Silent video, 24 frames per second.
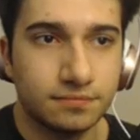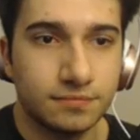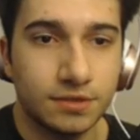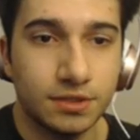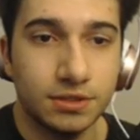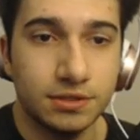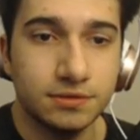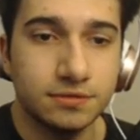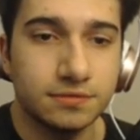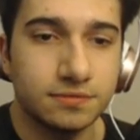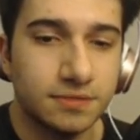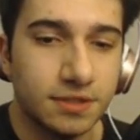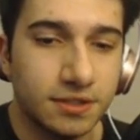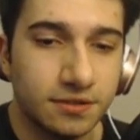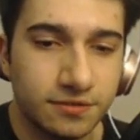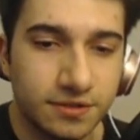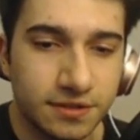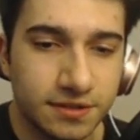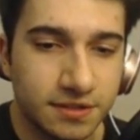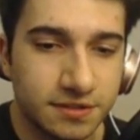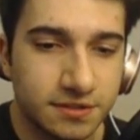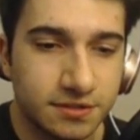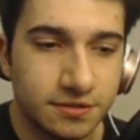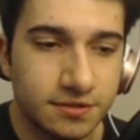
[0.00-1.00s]
No, I don't
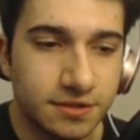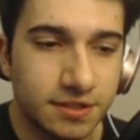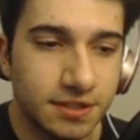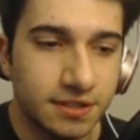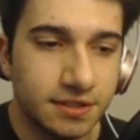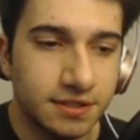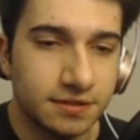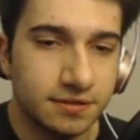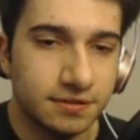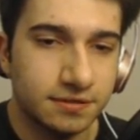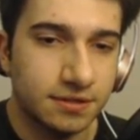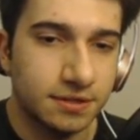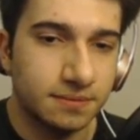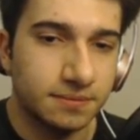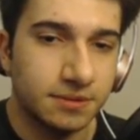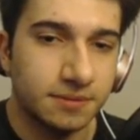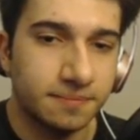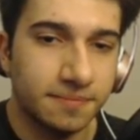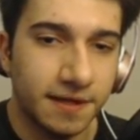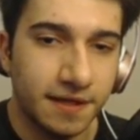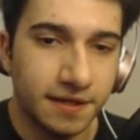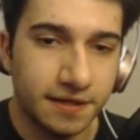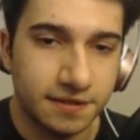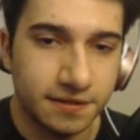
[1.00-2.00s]
think that's a good idea. I'm gonna
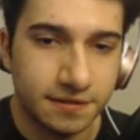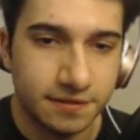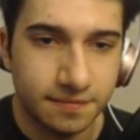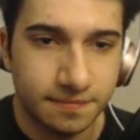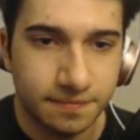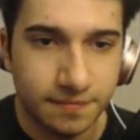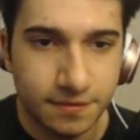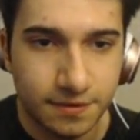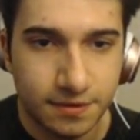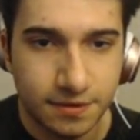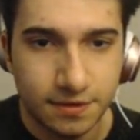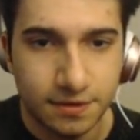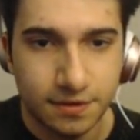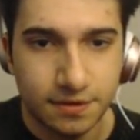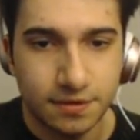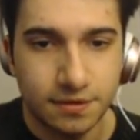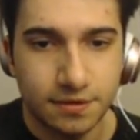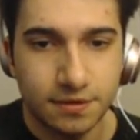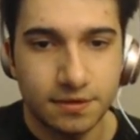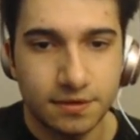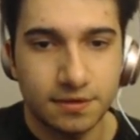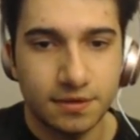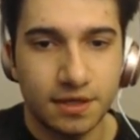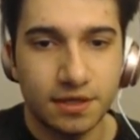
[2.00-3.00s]
back.
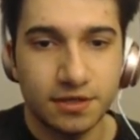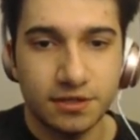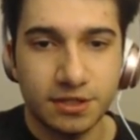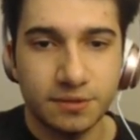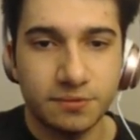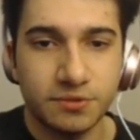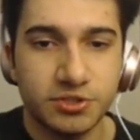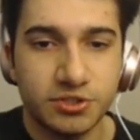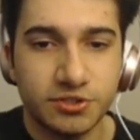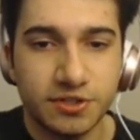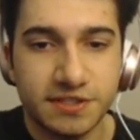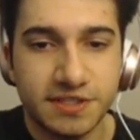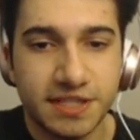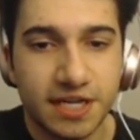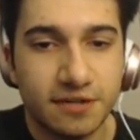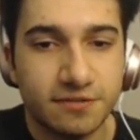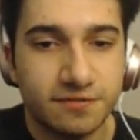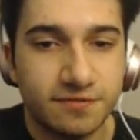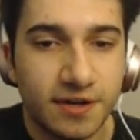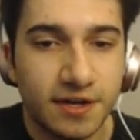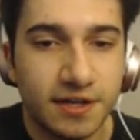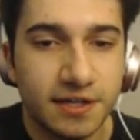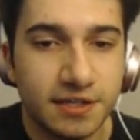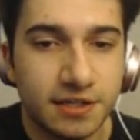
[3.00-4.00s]
I don't think we should attack
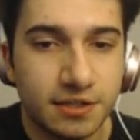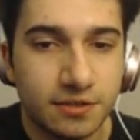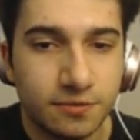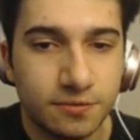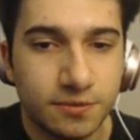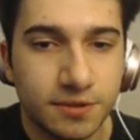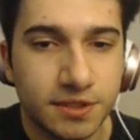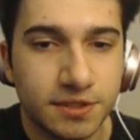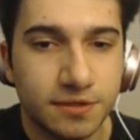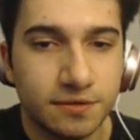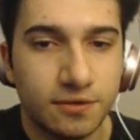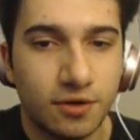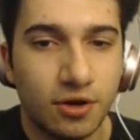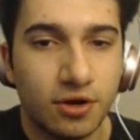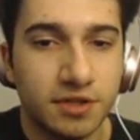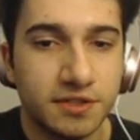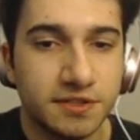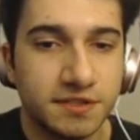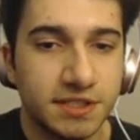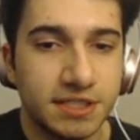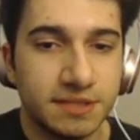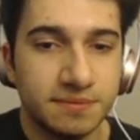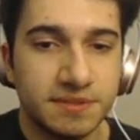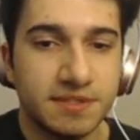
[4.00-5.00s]
fire when our
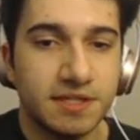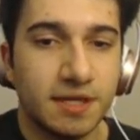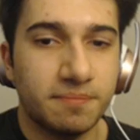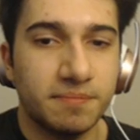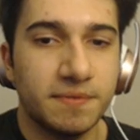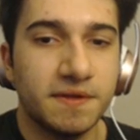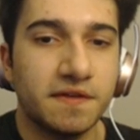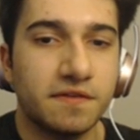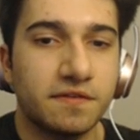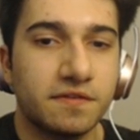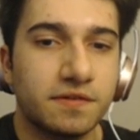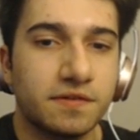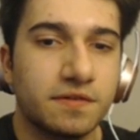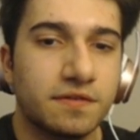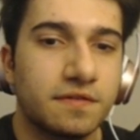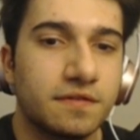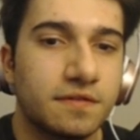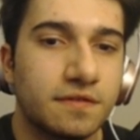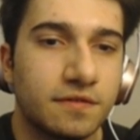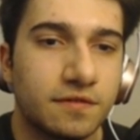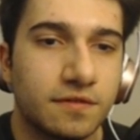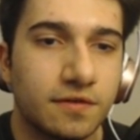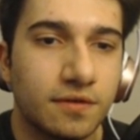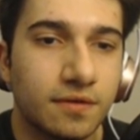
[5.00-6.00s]
team is at base.
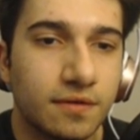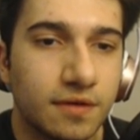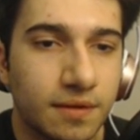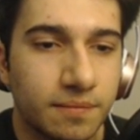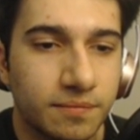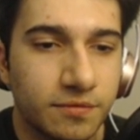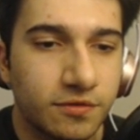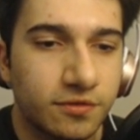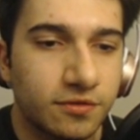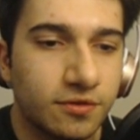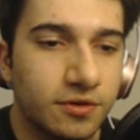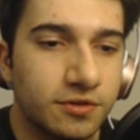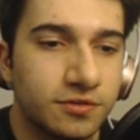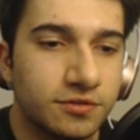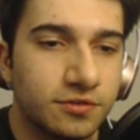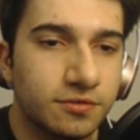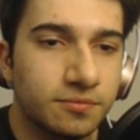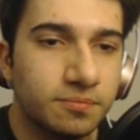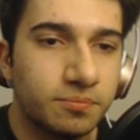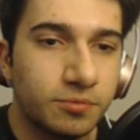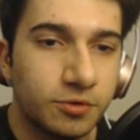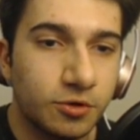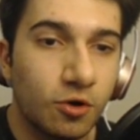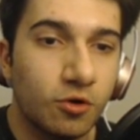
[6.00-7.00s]
So I'm just going
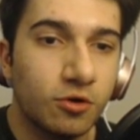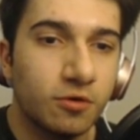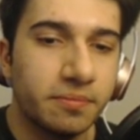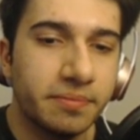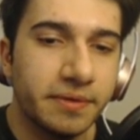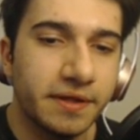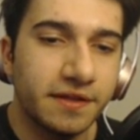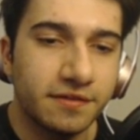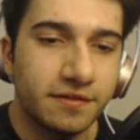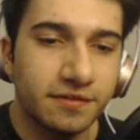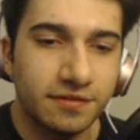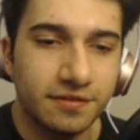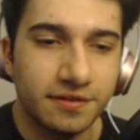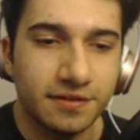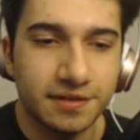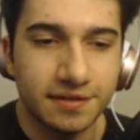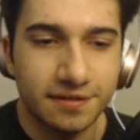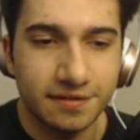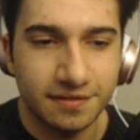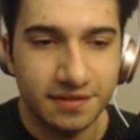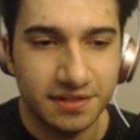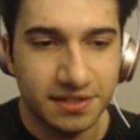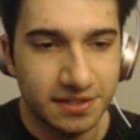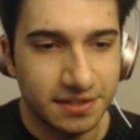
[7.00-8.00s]
to go to base
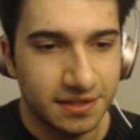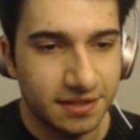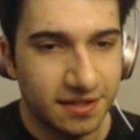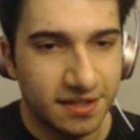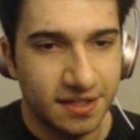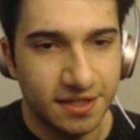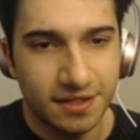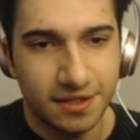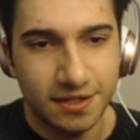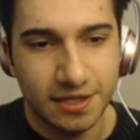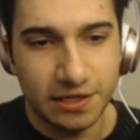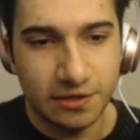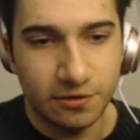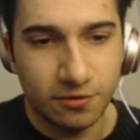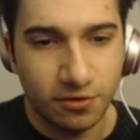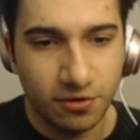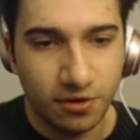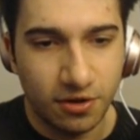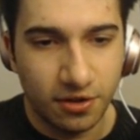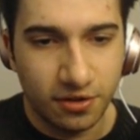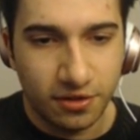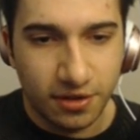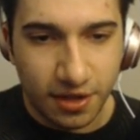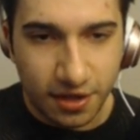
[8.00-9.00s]
and ignore
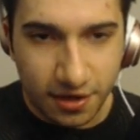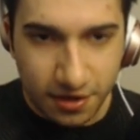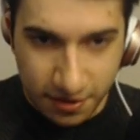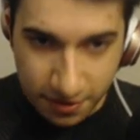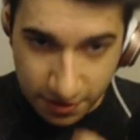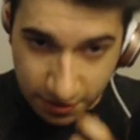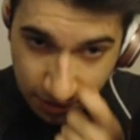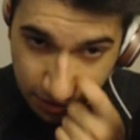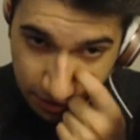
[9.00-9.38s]
all that.